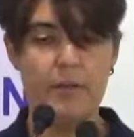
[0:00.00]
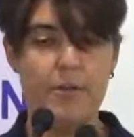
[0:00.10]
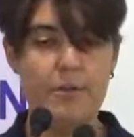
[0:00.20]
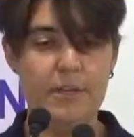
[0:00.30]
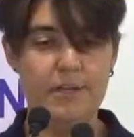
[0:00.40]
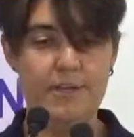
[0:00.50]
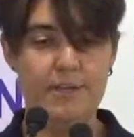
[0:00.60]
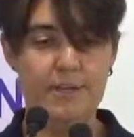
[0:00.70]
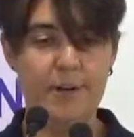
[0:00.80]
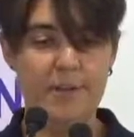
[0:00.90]
need the
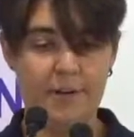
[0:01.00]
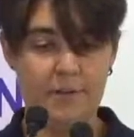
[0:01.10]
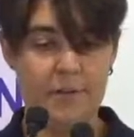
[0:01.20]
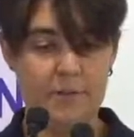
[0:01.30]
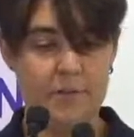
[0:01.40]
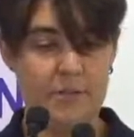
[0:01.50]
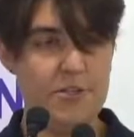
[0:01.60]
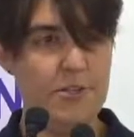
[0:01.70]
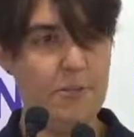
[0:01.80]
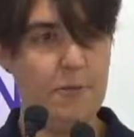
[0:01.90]
boundary
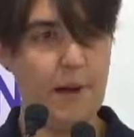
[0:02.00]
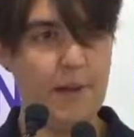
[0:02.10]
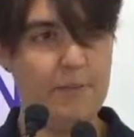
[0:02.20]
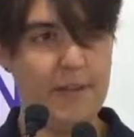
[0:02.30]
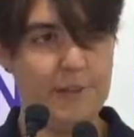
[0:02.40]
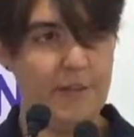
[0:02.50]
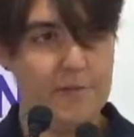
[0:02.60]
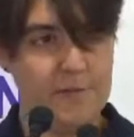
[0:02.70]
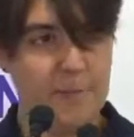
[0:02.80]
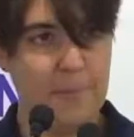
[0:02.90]
condition around that comes
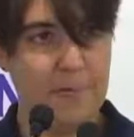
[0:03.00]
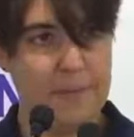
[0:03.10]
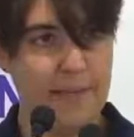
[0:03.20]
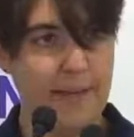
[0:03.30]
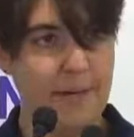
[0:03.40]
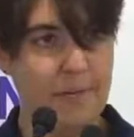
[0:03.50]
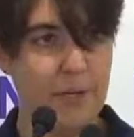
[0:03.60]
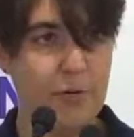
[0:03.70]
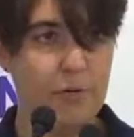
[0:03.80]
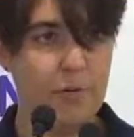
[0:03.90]
from outside,
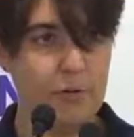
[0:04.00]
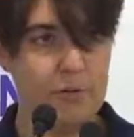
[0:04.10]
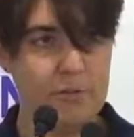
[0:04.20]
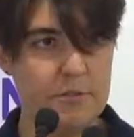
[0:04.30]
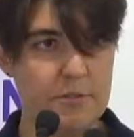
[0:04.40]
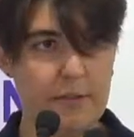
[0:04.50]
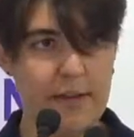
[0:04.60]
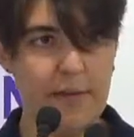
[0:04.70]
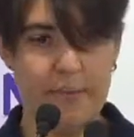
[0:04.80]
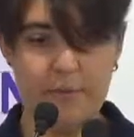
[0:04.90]
because of course the
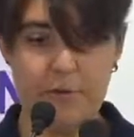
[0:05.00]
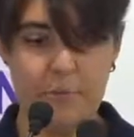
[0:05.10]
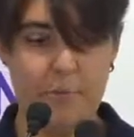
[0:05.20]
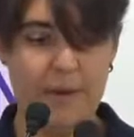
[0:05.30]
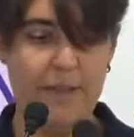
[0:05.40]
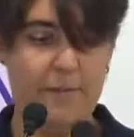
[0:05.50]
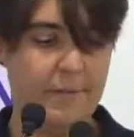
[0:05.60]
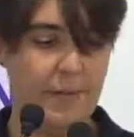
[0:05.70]
climate from a place